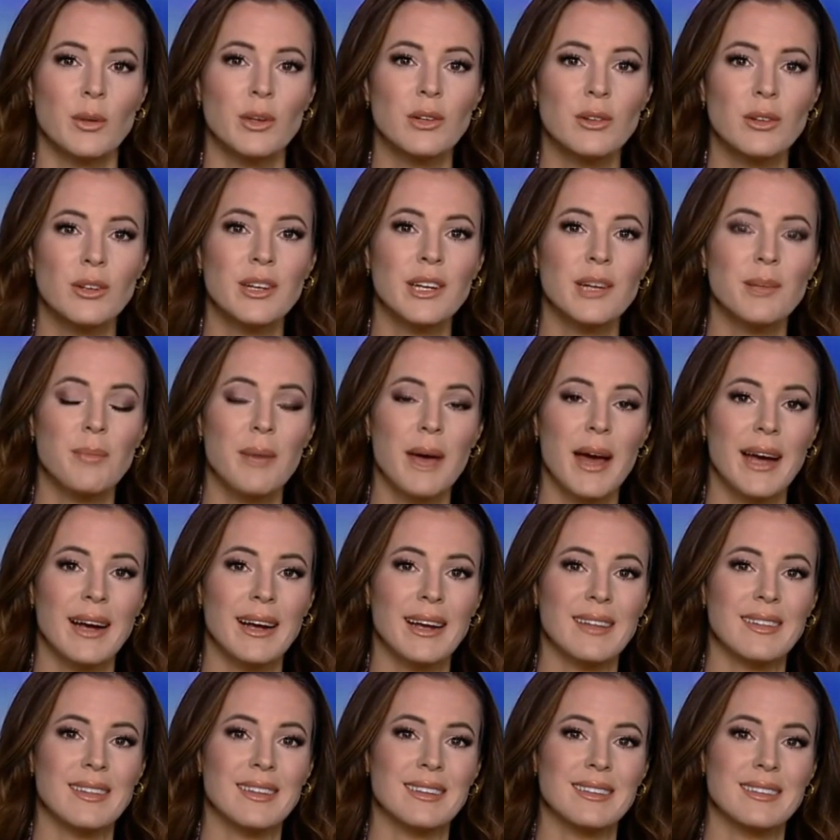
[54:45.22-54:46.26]
increased the
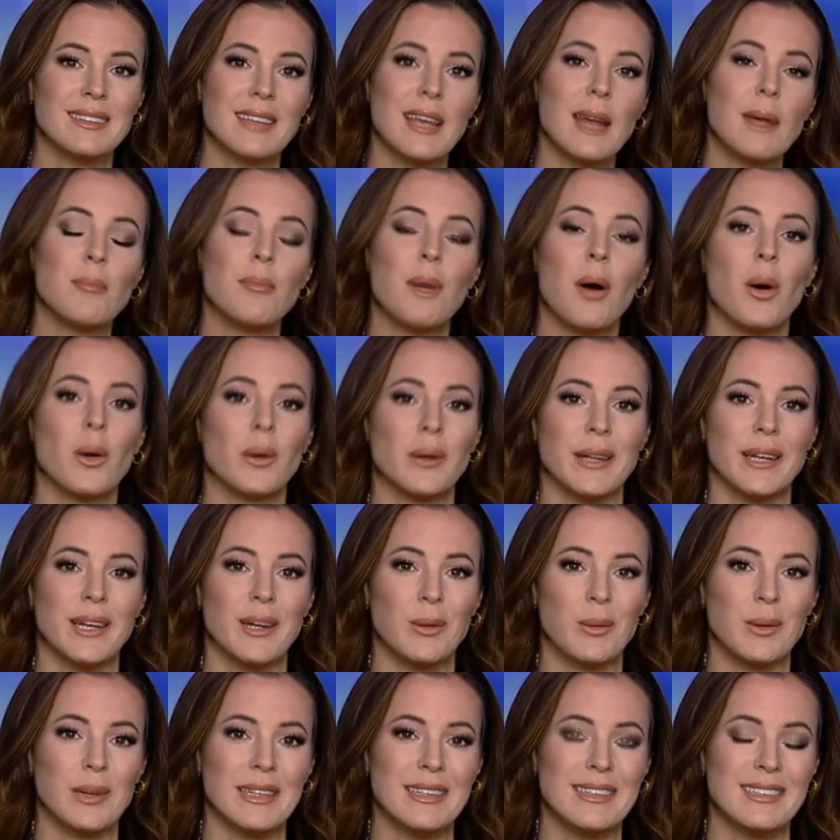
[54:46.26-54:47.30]
Labour vote by
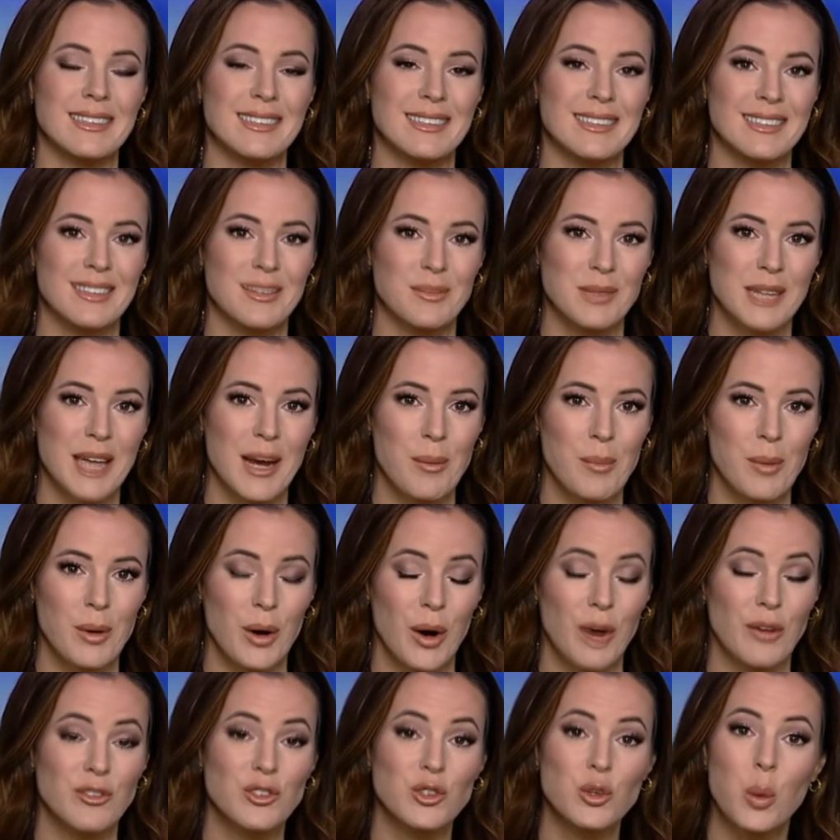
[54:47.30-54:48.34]
huge amounts, I
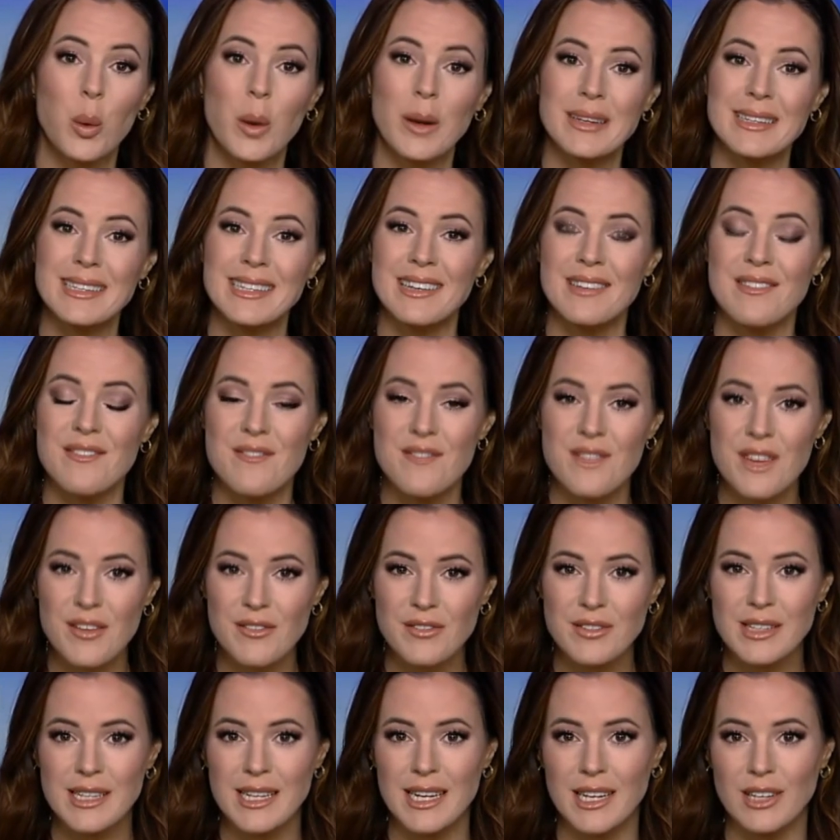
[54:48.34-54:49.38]
think more than in
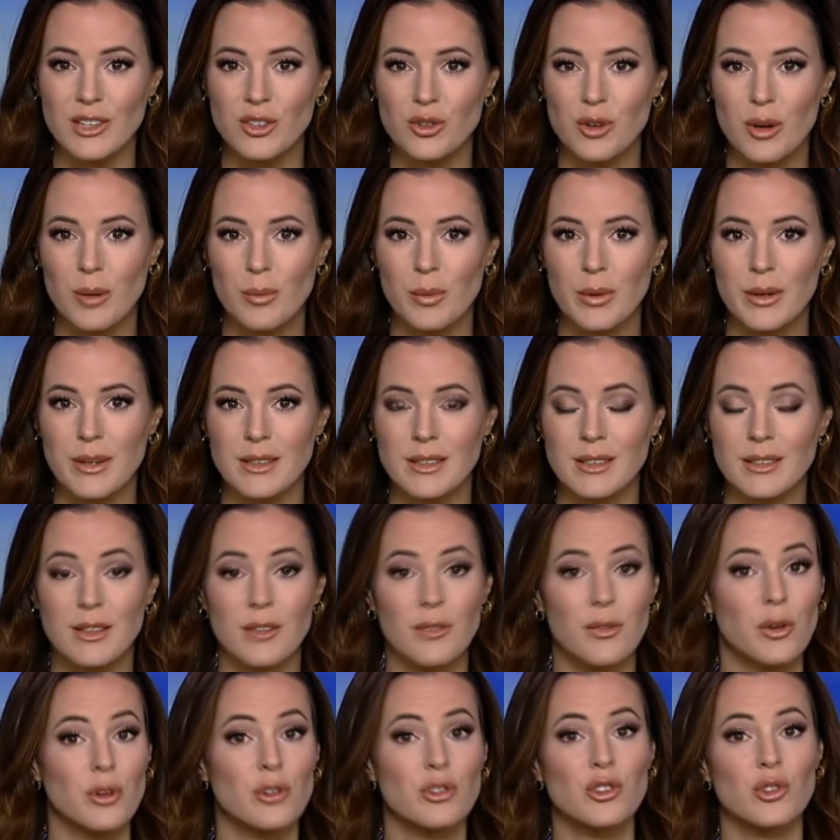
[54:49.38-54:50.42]
about 50 years.
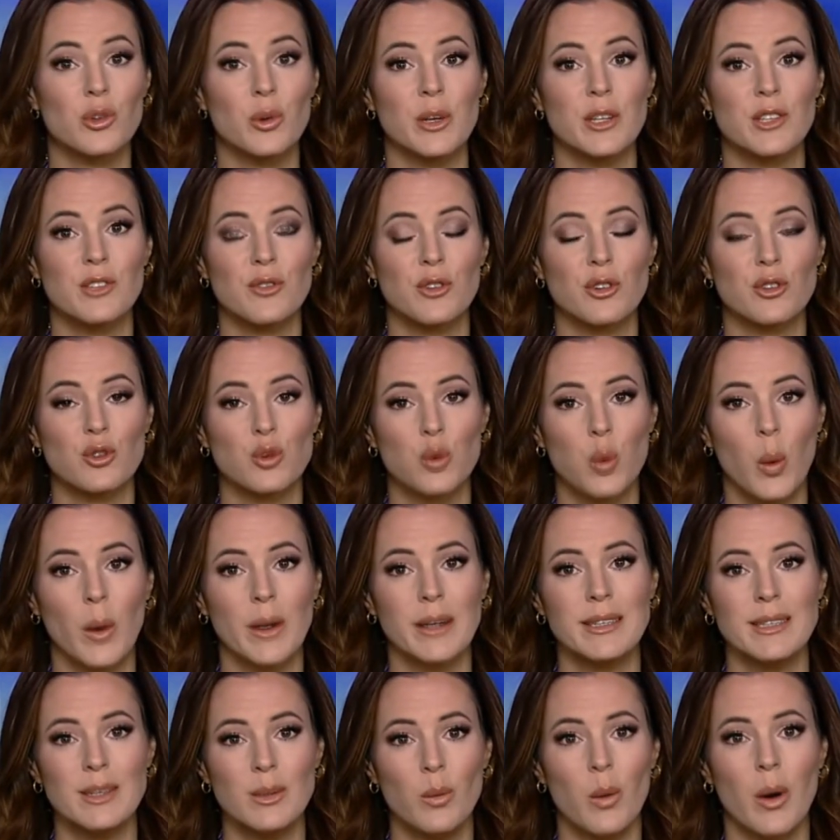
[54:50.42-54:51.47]
Now that
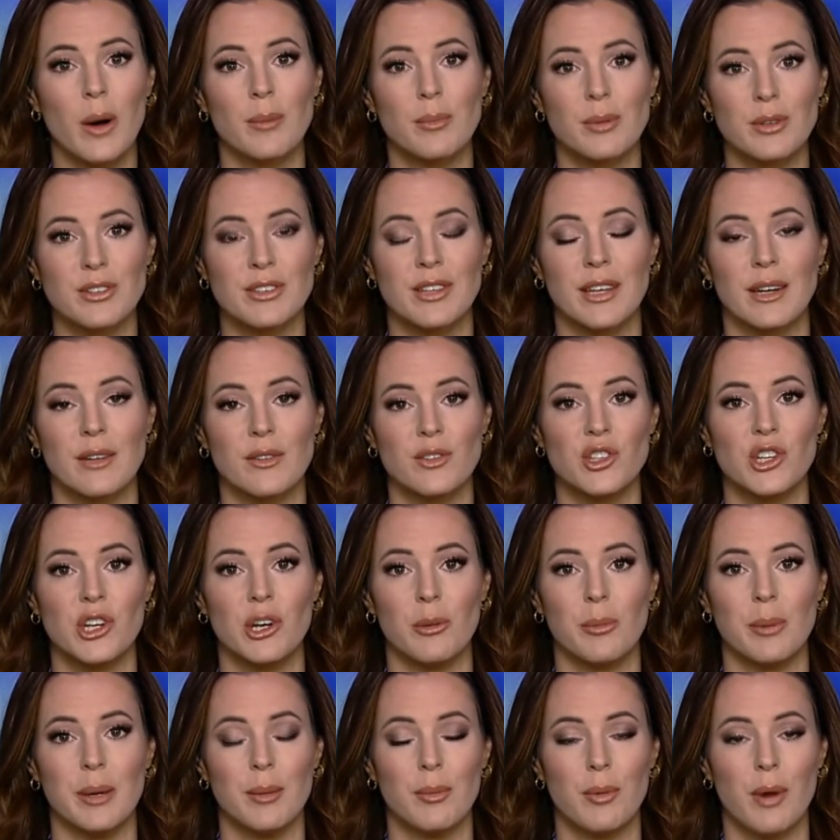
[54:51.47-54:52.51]
set off alarm bells
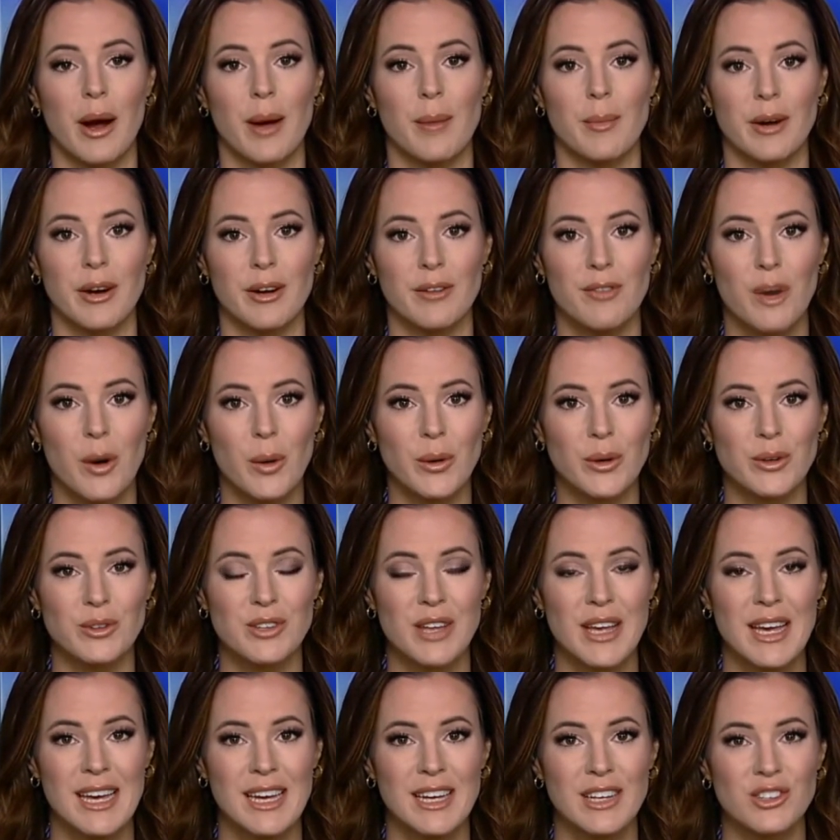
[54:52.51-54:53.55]
through the whole
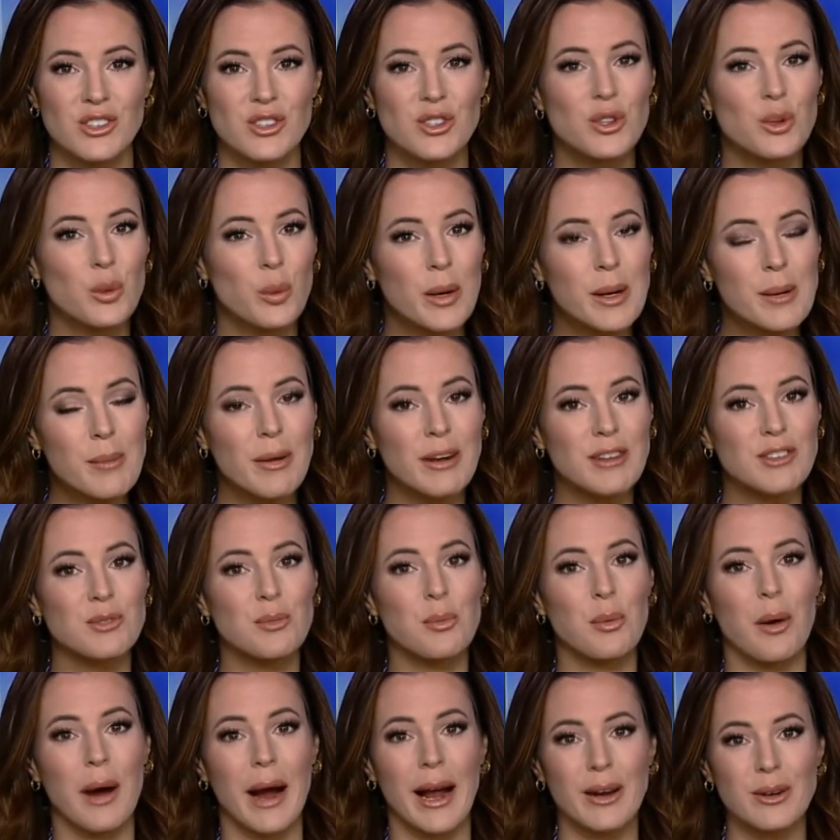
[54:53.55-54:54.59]
establishment.
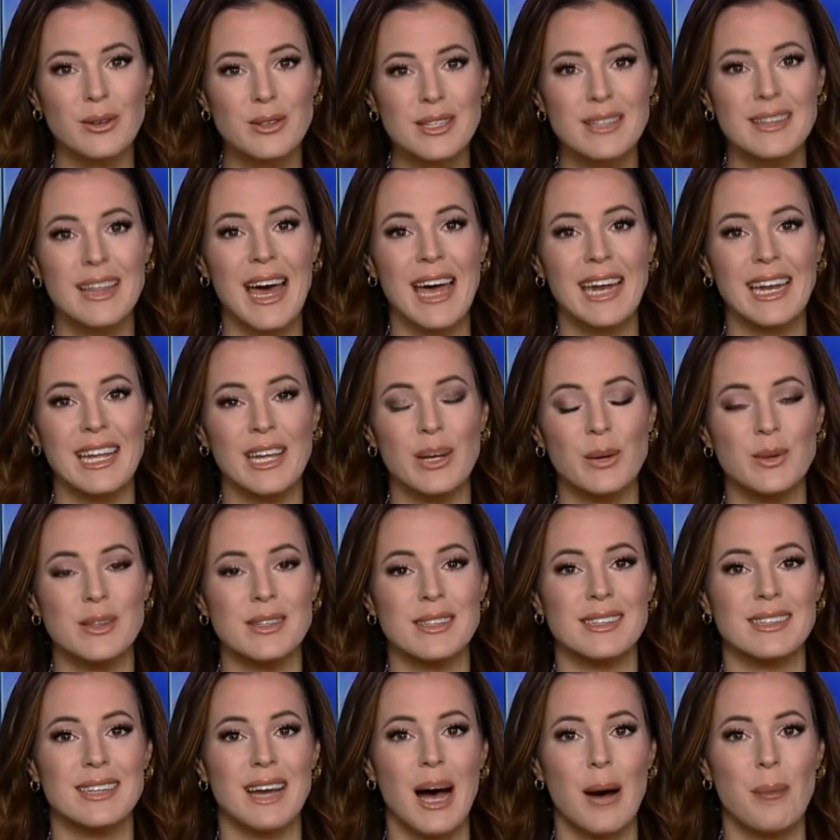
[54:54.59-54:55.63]
Can't allow this.
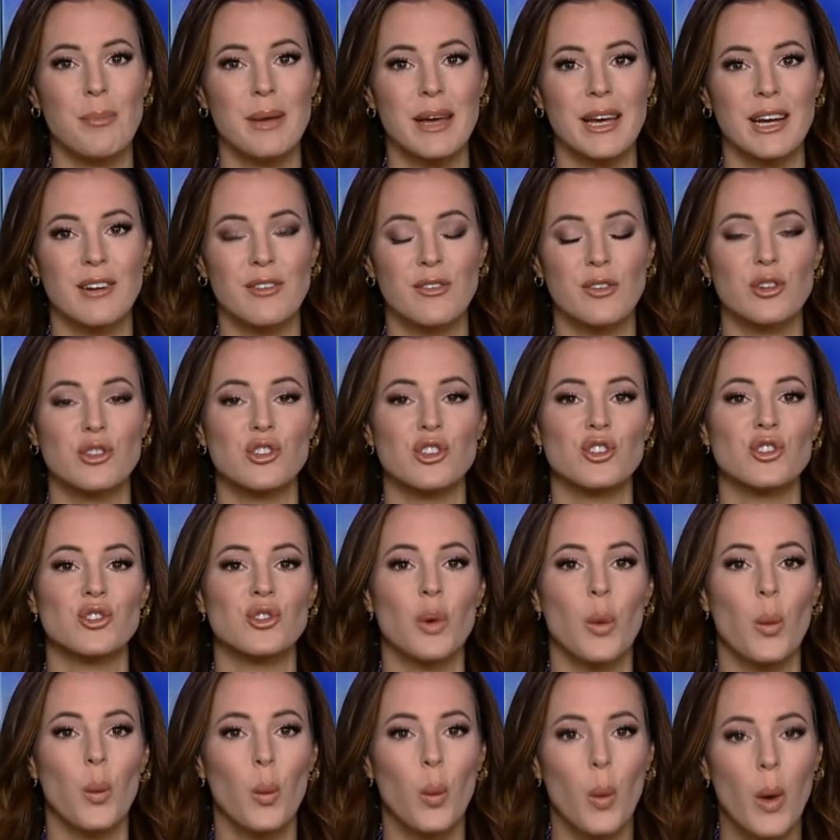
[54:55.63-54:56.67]
We can't have a
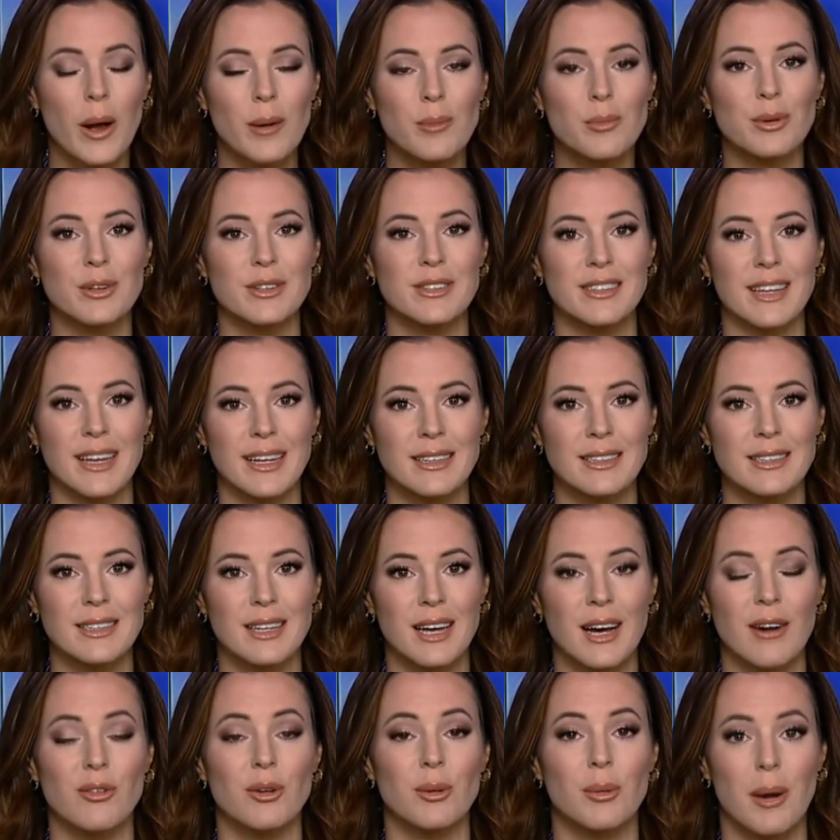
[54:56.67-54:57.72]
political party that's
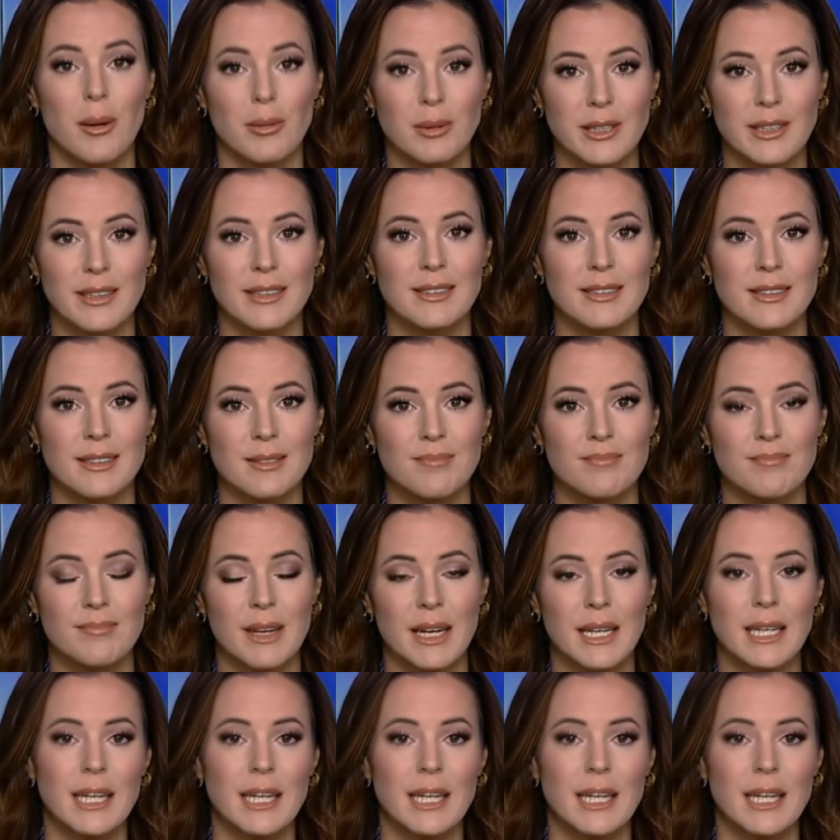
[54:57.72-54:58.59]
a participatory party.